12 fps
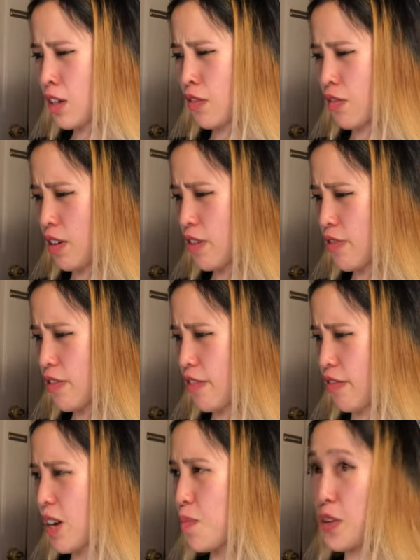Very, very
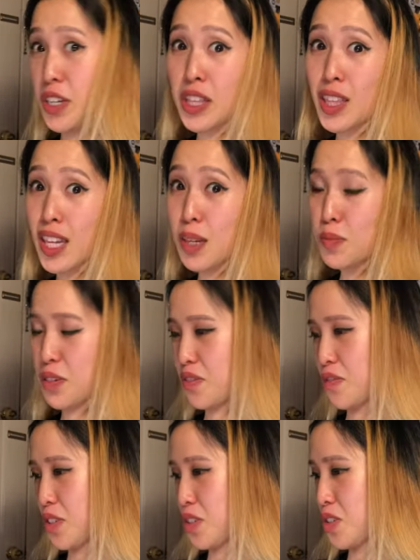vibrant. Hit the like button
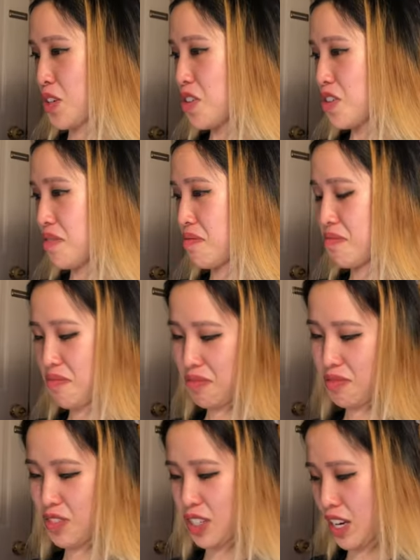for this card
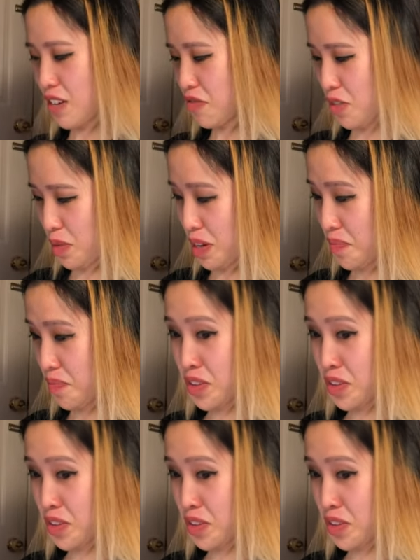you can for me.